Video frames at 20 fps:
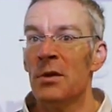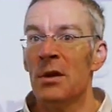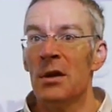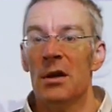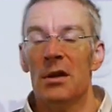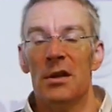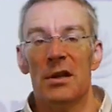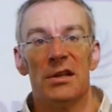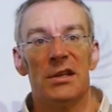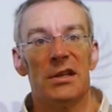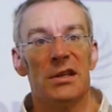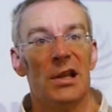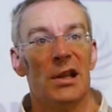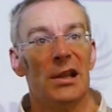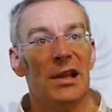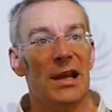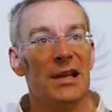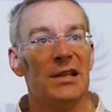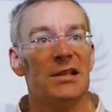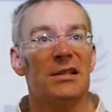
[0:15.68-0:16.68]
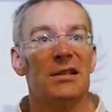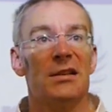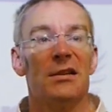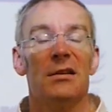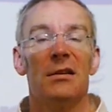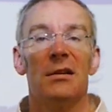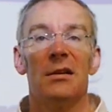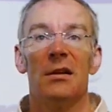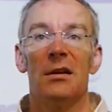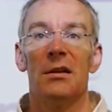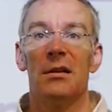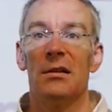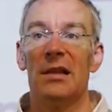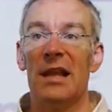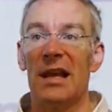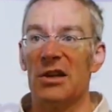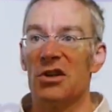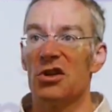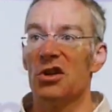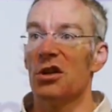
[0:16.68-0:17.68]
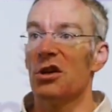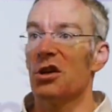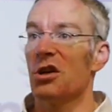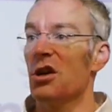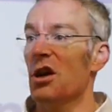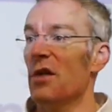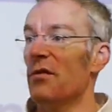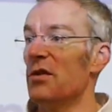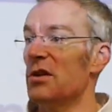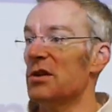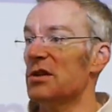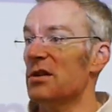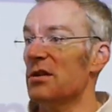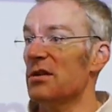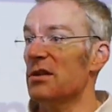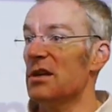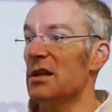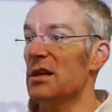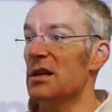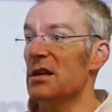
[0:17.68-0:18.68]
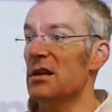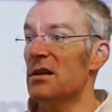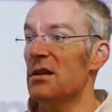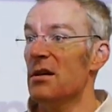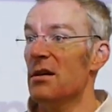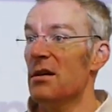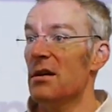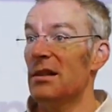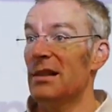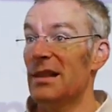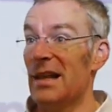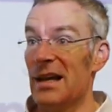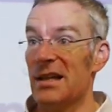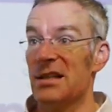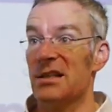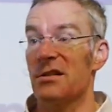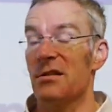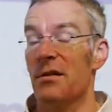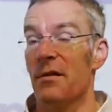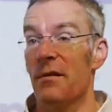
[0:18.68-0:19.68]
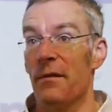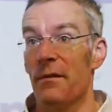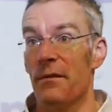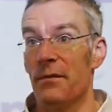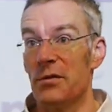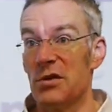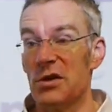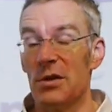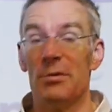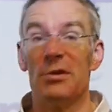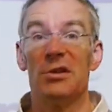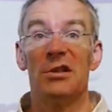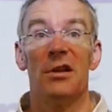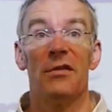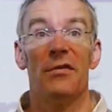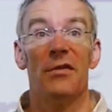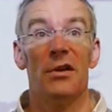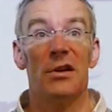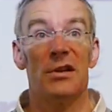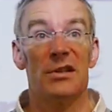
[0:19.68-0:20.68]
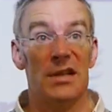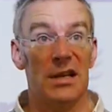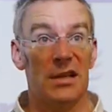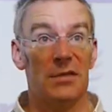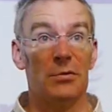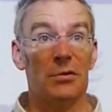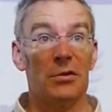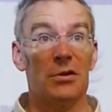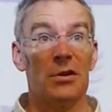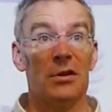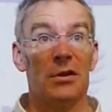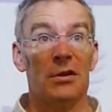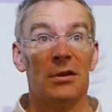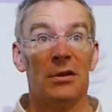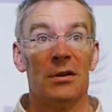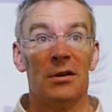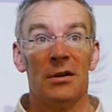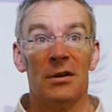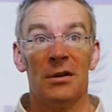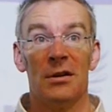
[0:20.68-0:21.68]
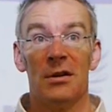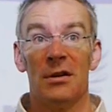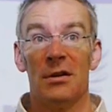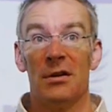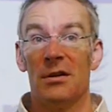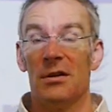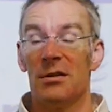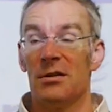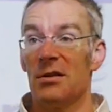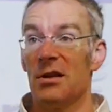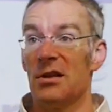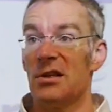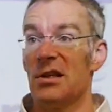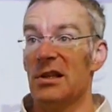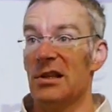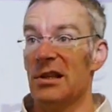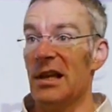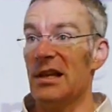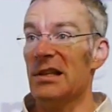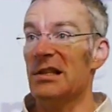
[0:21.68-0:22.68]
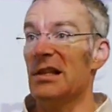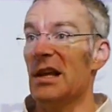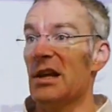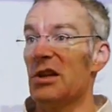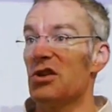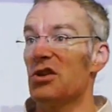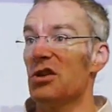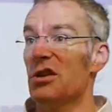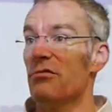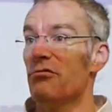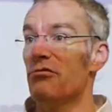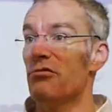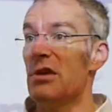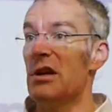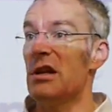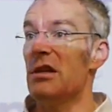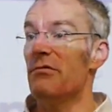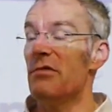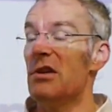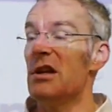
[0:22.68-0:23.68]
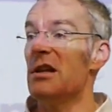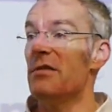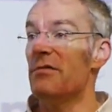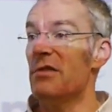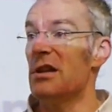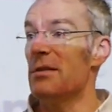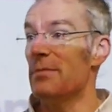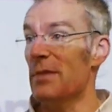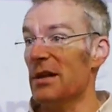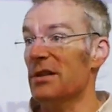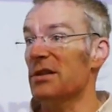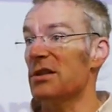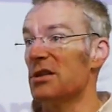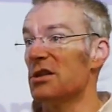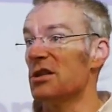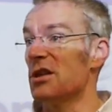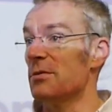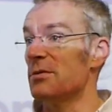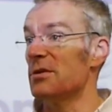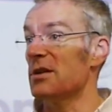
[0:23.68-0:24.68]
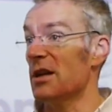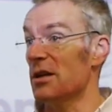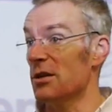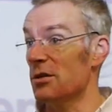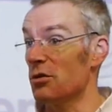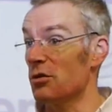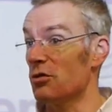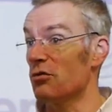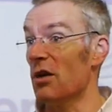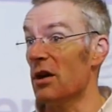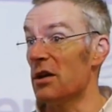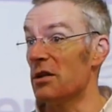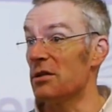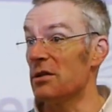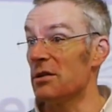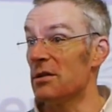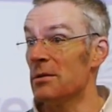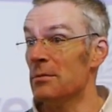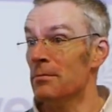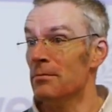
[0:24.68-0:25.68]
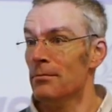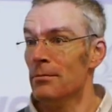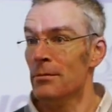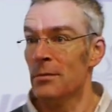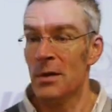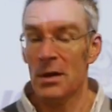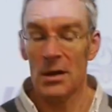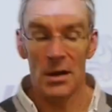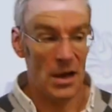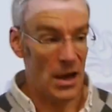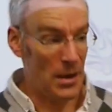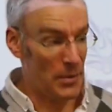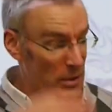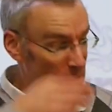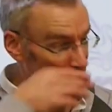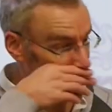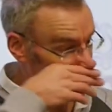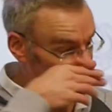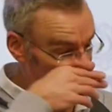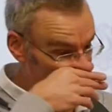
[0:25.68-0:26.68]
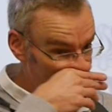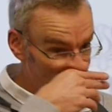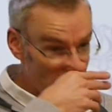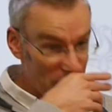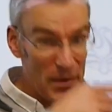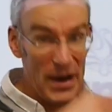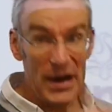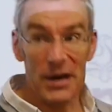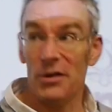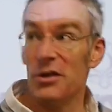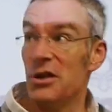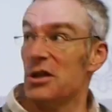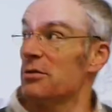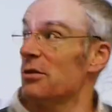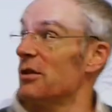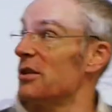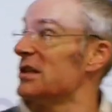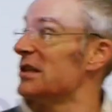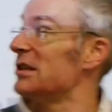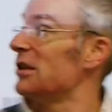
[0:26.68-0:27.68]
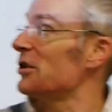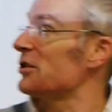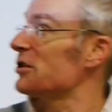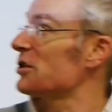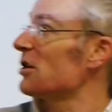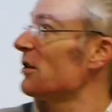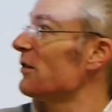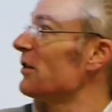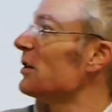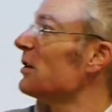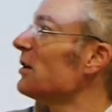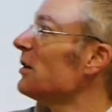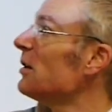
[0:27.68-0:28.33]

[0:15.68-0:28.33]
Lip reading: This is the last lecture that covers the last summative assessment. So this is the last lecture that really matters in terms of getting a good grade. And we're going to finish with a bang on this one. There's a lot to cover.